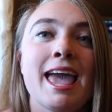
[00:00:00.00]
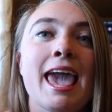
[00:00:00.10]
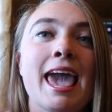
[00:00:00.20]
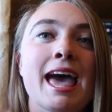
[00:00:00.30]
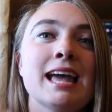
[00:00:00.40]

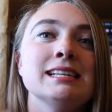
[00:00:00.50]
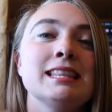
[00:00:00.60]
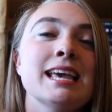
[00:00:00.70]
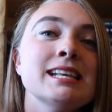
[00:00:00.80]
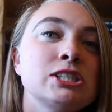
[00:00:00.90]

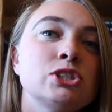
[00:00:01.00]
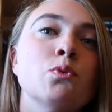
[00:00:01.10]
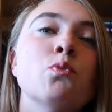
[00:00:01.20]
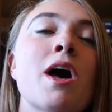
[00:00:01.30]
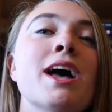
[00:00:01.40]
And this
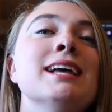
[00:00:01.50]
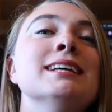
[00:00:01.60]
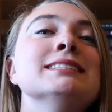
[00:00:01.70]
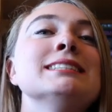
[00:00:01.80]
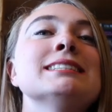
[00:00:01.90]

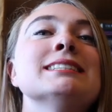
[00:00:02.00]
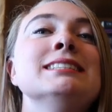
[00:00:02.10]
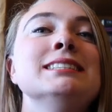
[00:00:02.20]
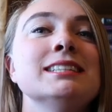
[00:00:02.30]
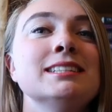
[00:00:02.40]
was,
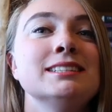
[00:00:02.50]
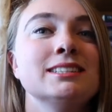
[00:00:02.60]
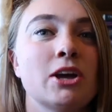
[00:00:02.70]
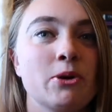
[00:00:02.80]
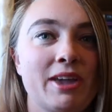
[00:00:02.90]

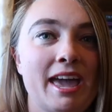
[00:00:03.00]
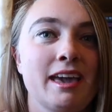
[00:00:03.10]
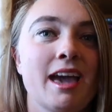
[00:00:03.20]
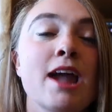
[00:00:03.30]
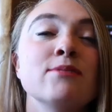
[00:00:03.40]

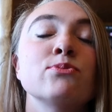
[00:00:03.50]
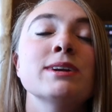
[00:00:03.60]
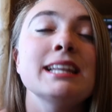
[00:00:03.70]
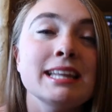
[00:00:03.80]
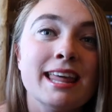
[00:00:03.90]
okay. I
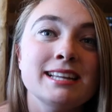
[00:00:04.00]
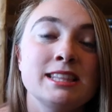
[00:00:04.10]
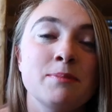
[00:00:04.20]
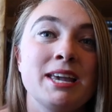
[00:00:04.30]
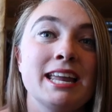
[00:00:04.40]
really
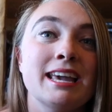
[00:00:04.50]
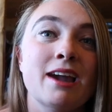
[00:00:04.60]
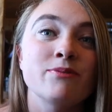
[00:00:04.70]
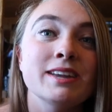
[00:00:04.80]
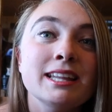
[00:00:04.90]
liked the beginning.
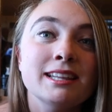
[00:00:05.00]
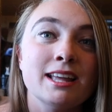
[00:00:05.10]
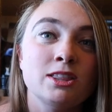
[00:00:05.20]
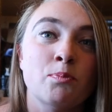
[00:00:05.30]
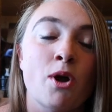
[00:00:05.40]
I really
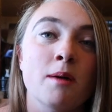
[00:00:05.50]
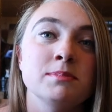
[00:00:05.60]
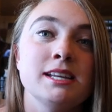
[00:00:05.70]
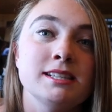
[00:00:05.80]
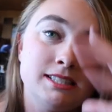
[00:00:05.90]
liked the
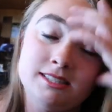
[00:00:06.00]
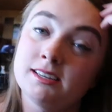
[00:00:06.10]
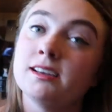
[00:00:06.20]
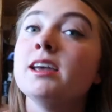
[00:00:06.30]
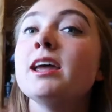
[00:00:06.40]
prompt.
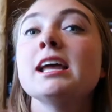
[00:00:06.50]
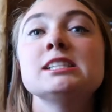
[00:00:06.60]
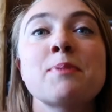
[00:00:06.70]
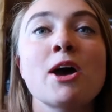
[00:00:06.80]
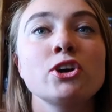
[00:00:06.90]
It's
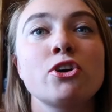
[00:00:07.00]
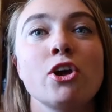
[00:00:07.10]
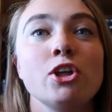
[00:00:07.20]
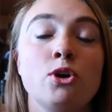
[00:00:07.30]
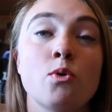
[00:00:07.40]
about a
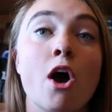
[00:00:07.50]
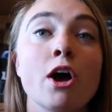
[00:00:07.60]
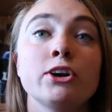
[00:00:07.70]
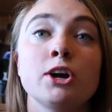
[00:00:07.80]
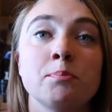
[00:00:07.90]
girl who
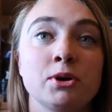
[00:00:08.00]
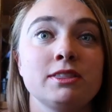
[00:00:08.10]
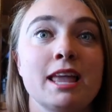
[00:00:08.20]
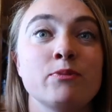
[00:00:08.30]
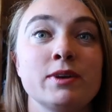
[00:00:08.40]
on her
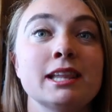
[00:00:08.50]
birthday